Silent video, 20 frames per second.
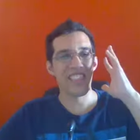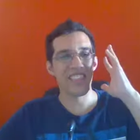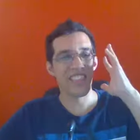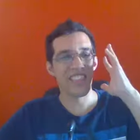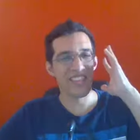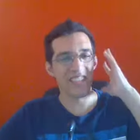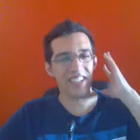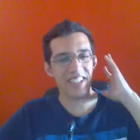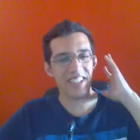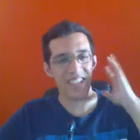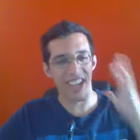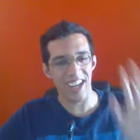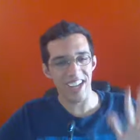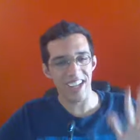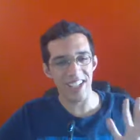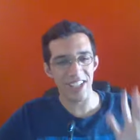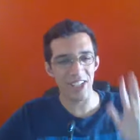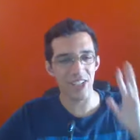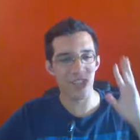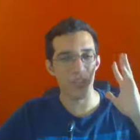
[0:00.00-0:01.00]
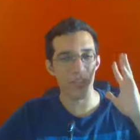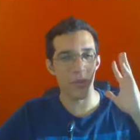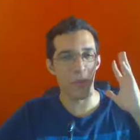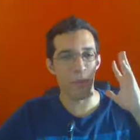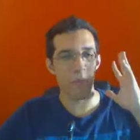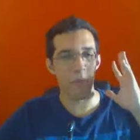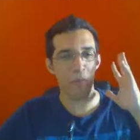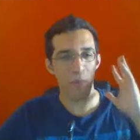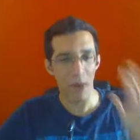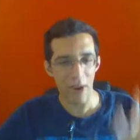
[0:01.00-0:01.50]
decided to
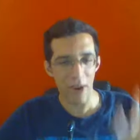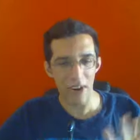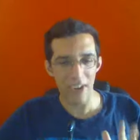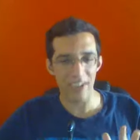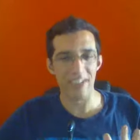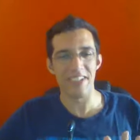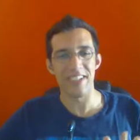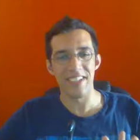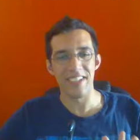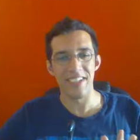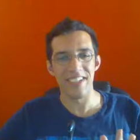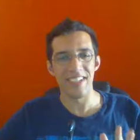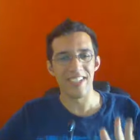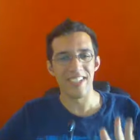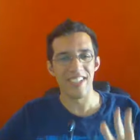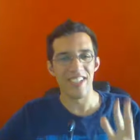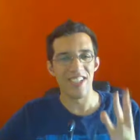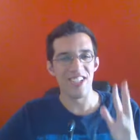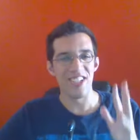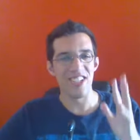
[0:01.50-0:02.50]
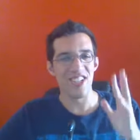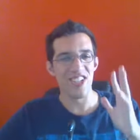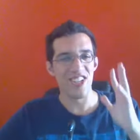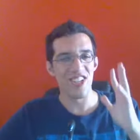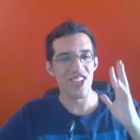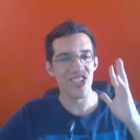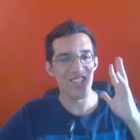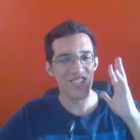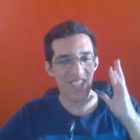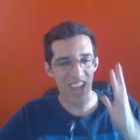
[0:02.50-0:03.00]
burn
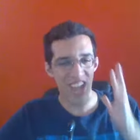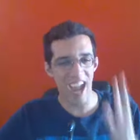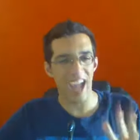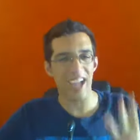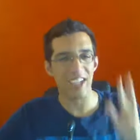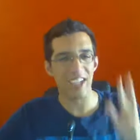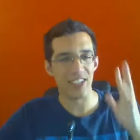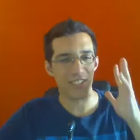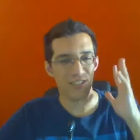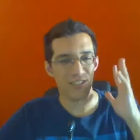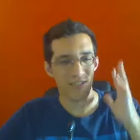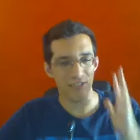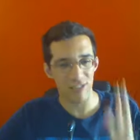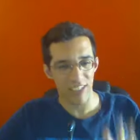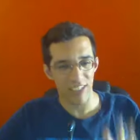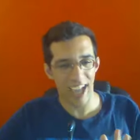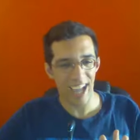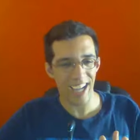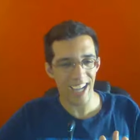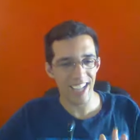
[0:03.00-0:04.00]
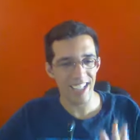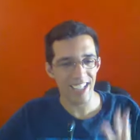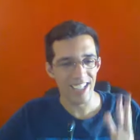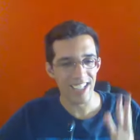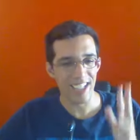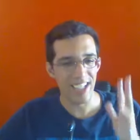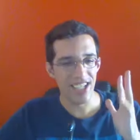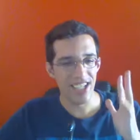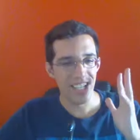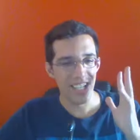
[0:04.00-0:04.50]
Shank's flag.
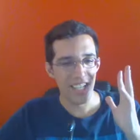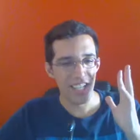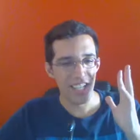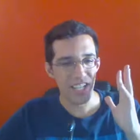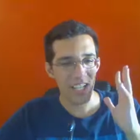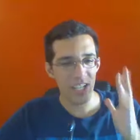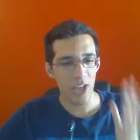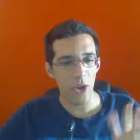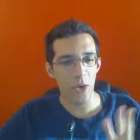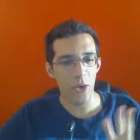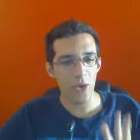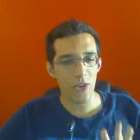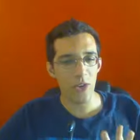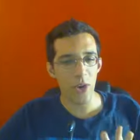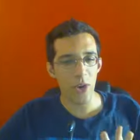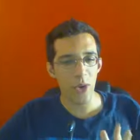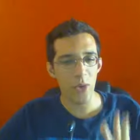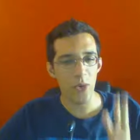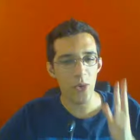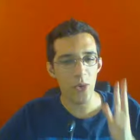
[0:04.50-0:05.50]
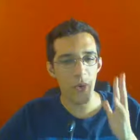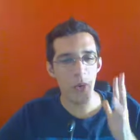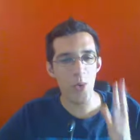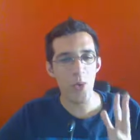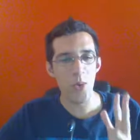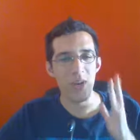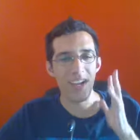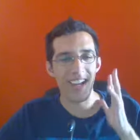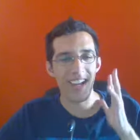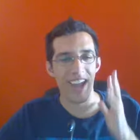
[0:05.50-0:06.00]
Yonko,
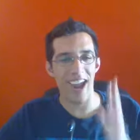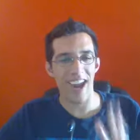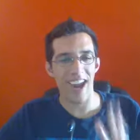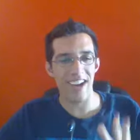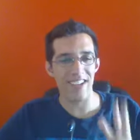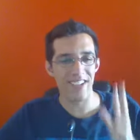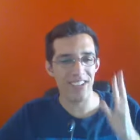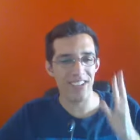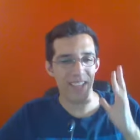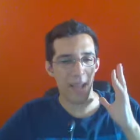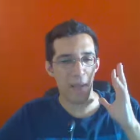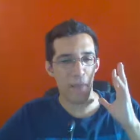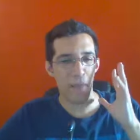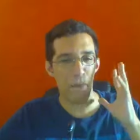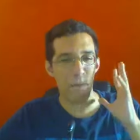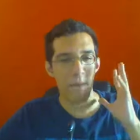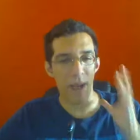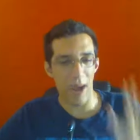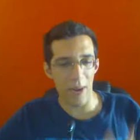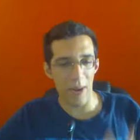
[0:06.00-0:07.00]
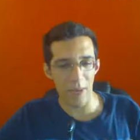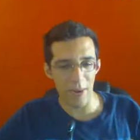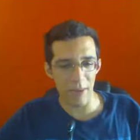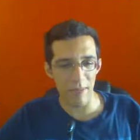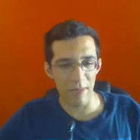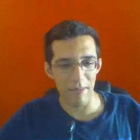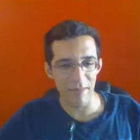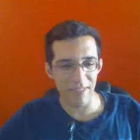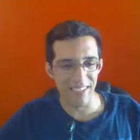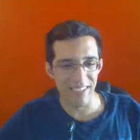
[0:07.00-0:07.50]
who cares about
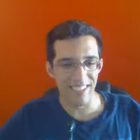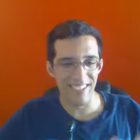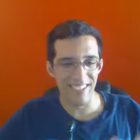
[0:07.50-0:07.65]
him?